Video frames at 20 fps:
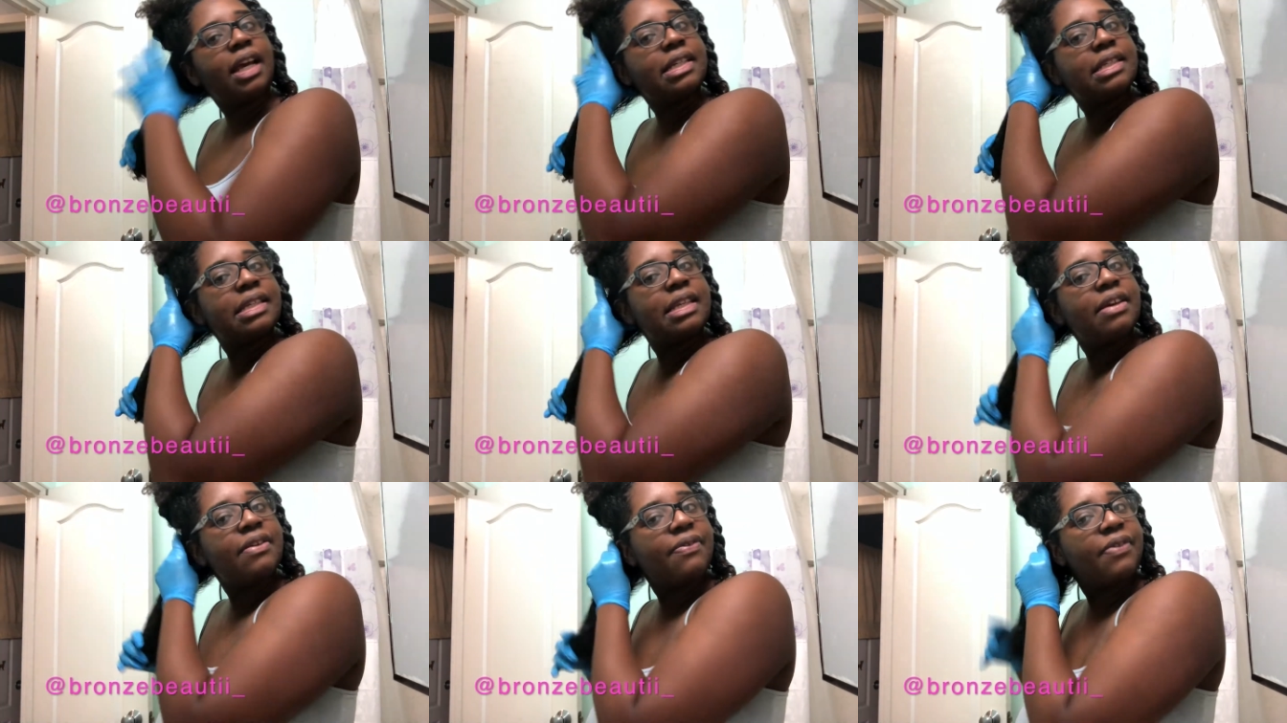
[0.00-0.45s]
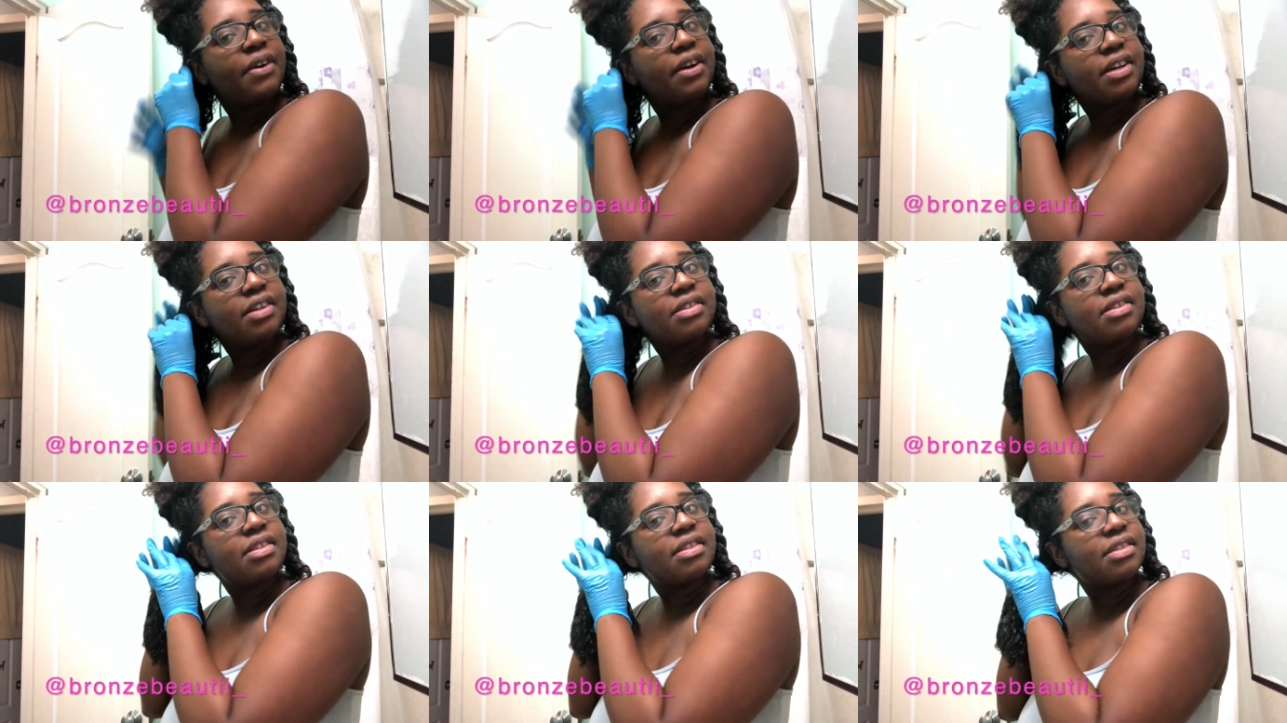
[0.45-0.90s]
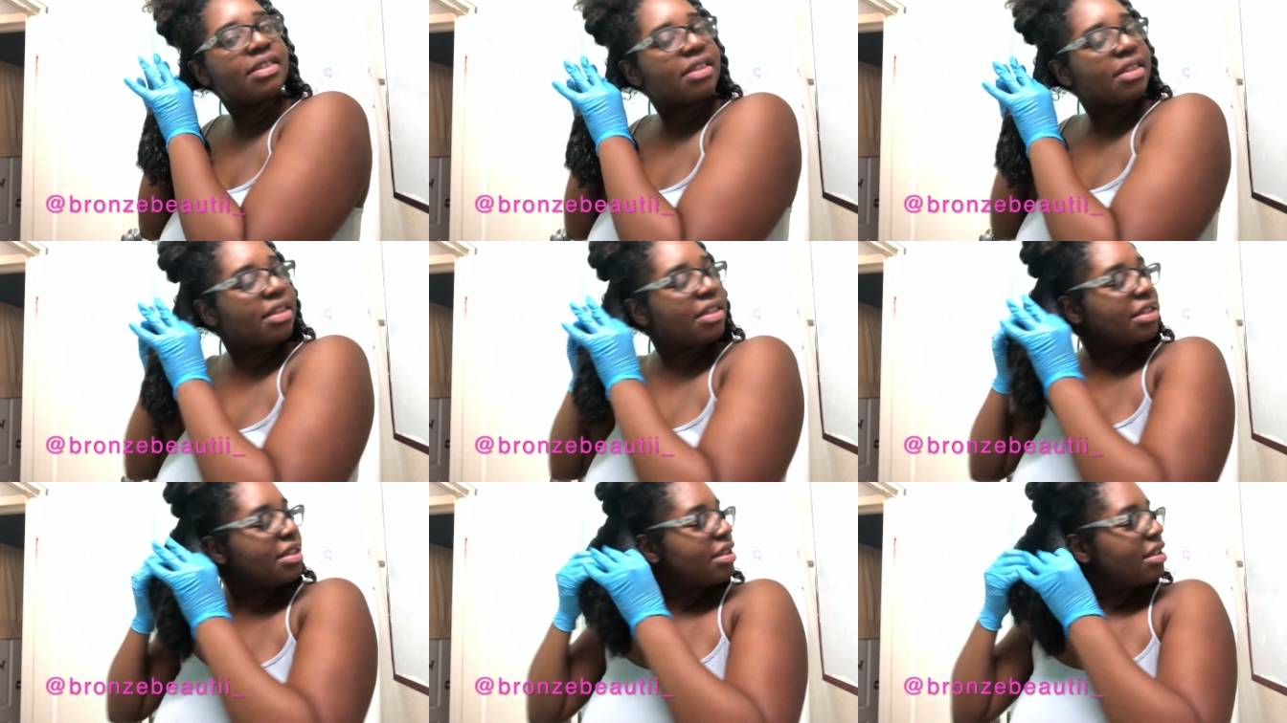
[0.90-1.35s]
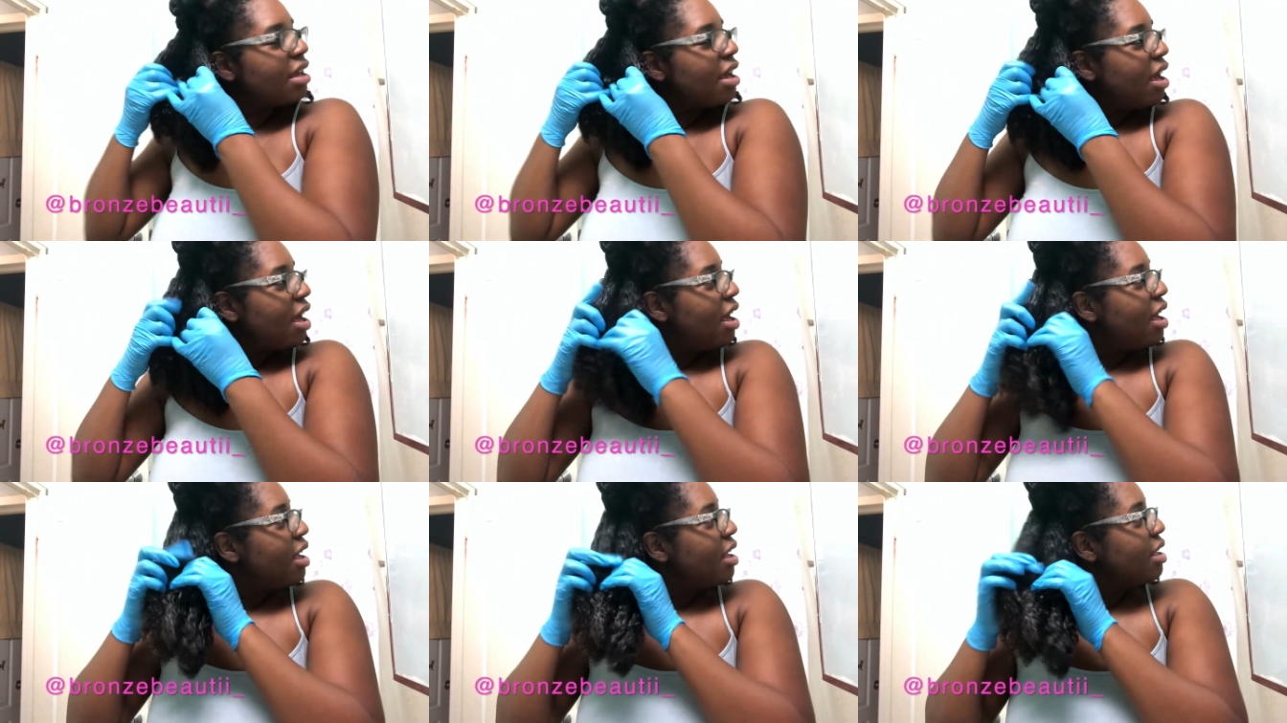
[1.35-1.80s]
see for instance this
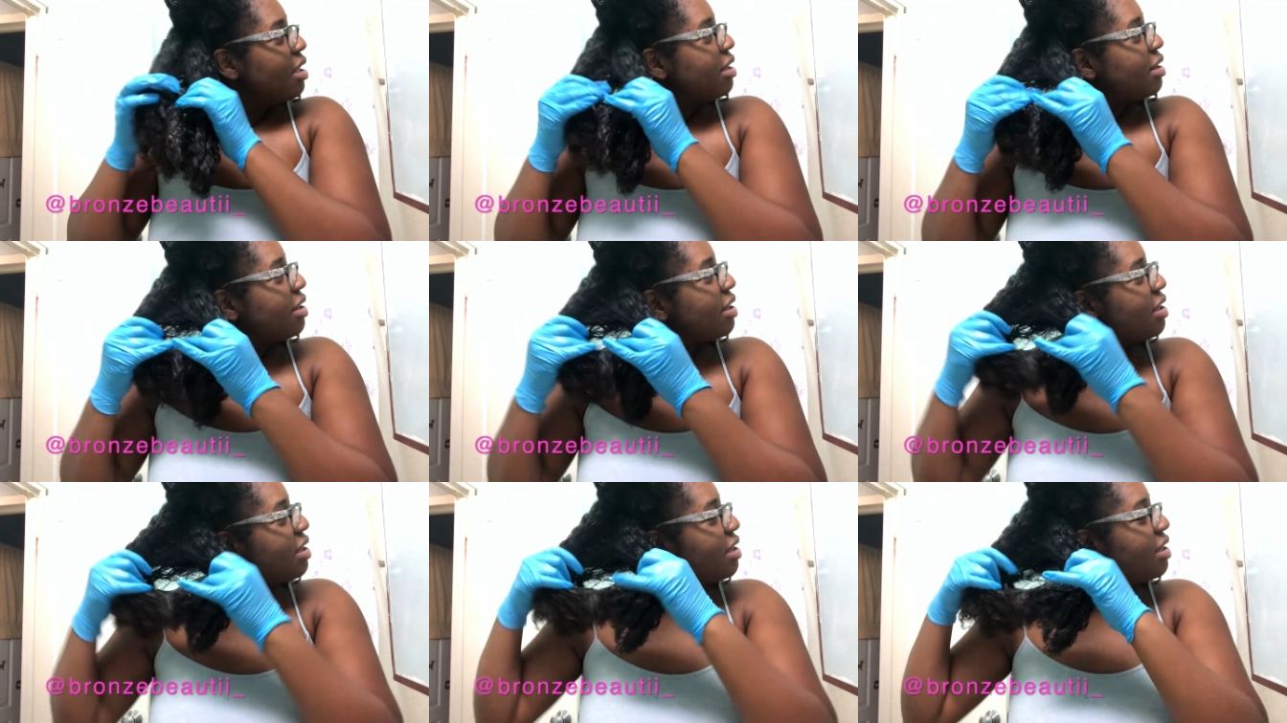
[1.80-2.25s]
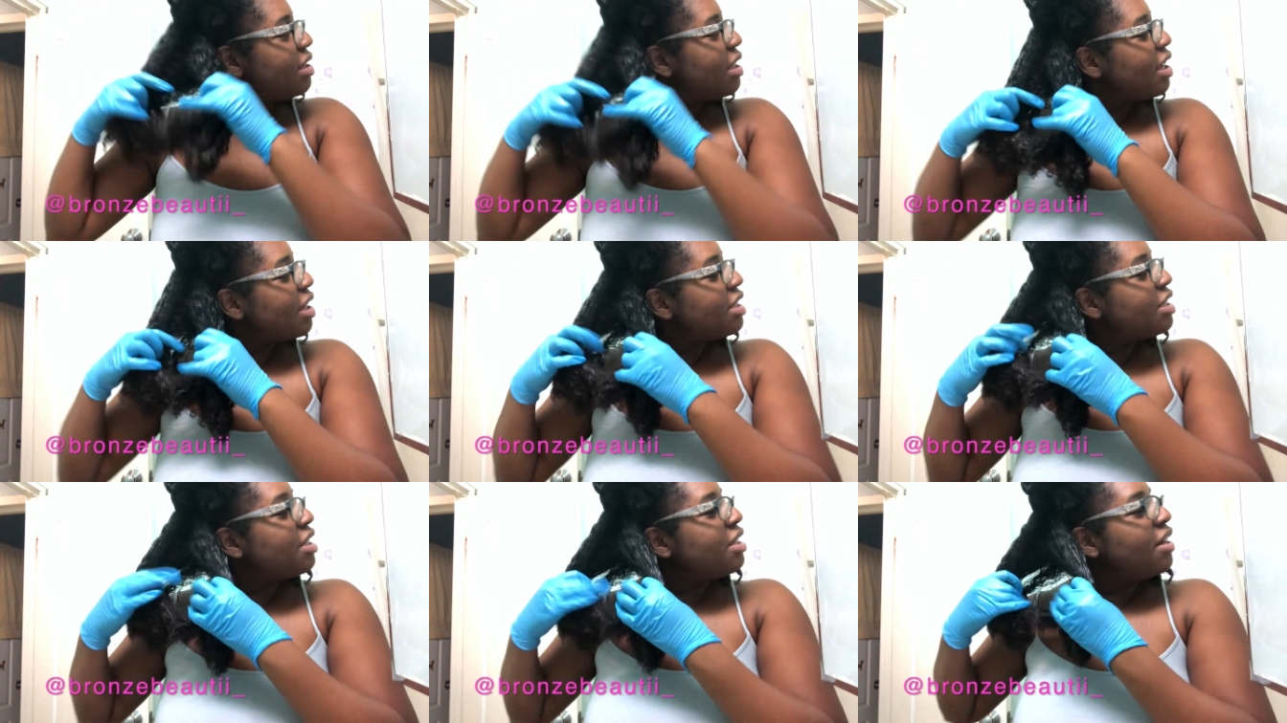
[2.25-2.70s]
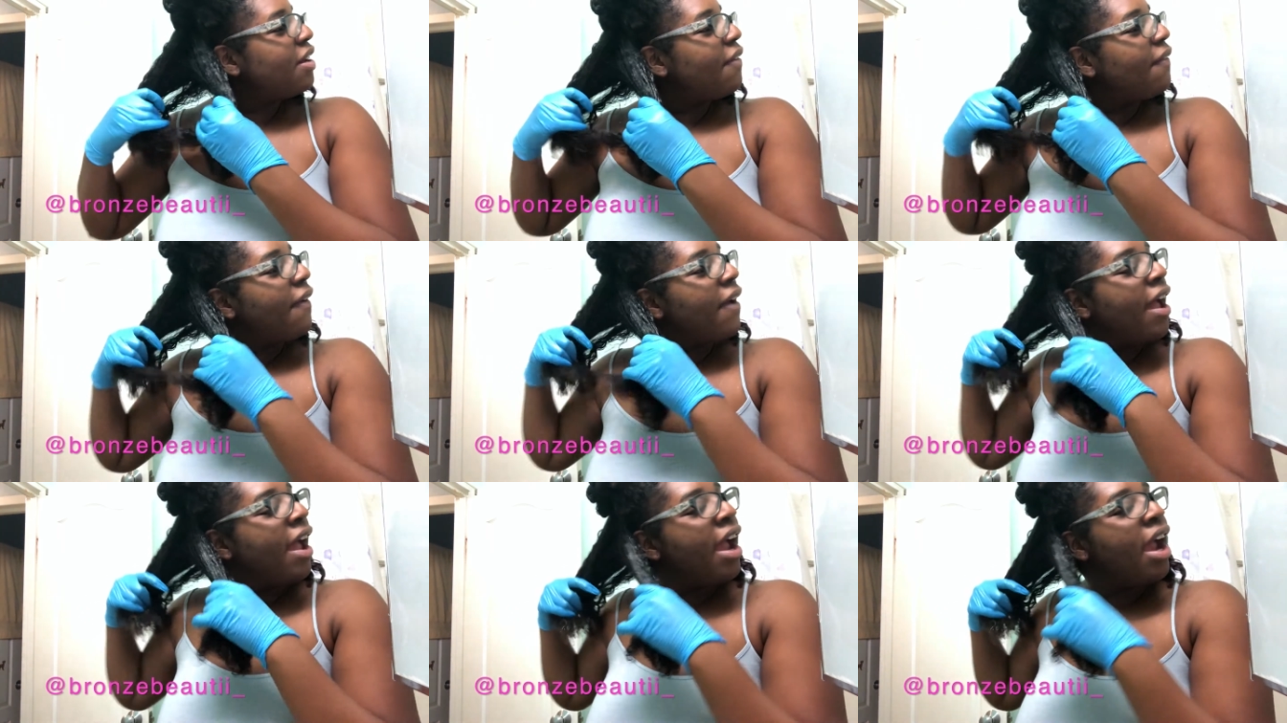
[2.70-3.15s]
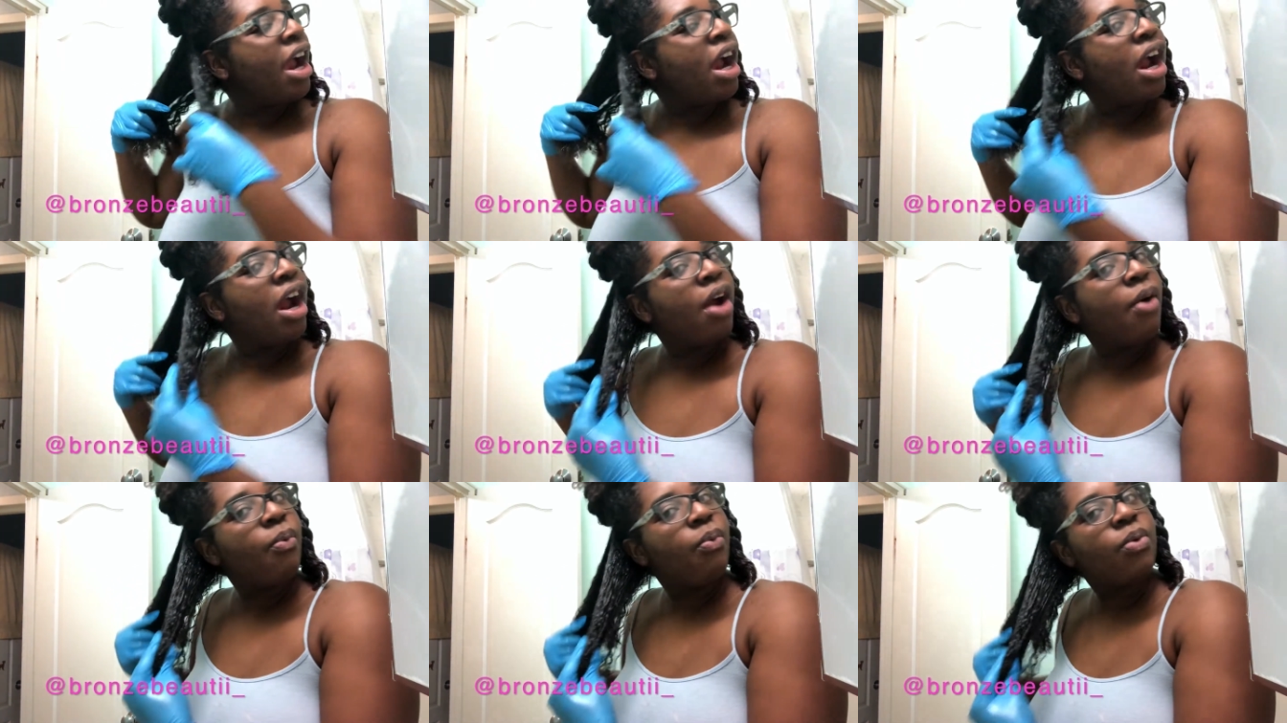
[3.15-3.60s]
this section of
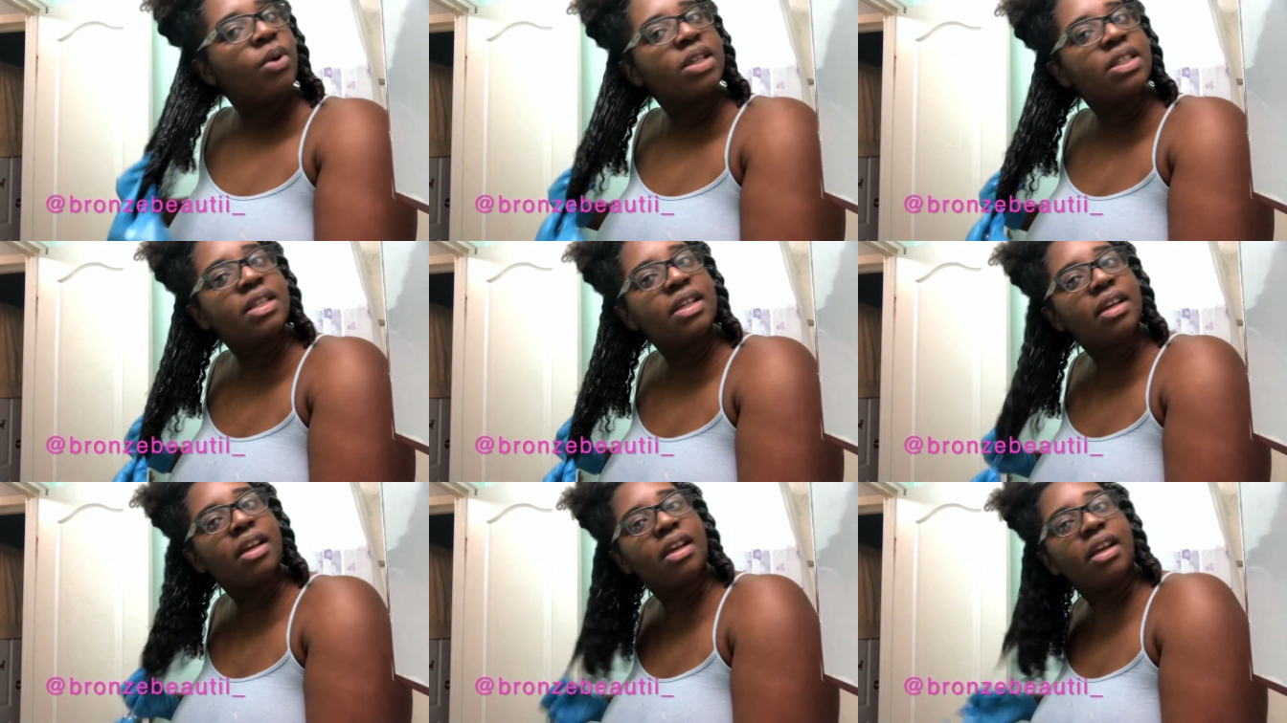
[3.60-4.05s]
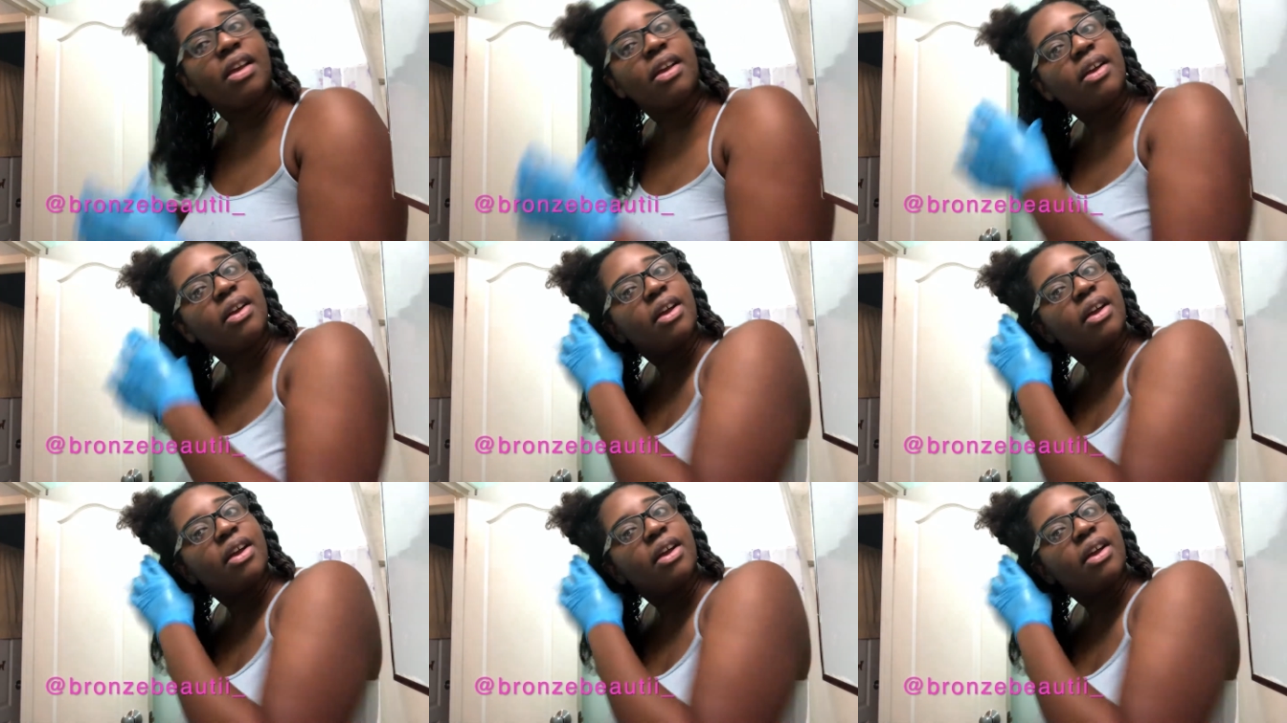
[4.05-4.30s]
hair wasn't